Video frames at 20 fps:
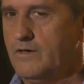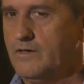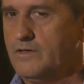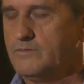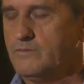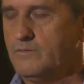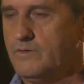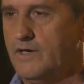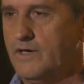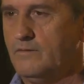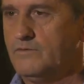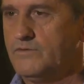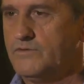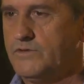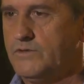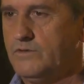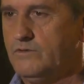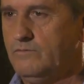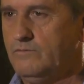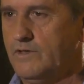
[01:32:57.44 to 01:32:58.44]
That's what I was
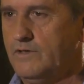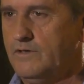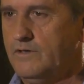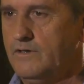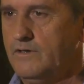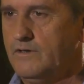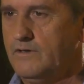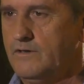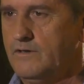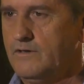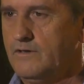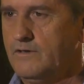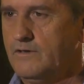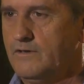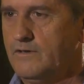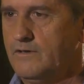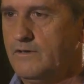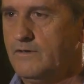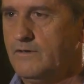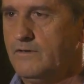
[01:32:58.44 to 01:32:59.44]
doing.
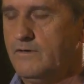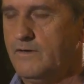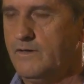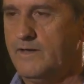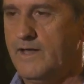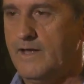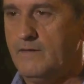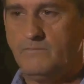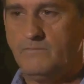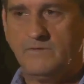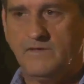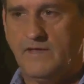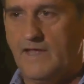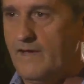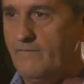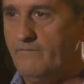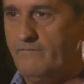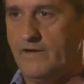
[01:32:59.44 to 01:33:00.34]
And I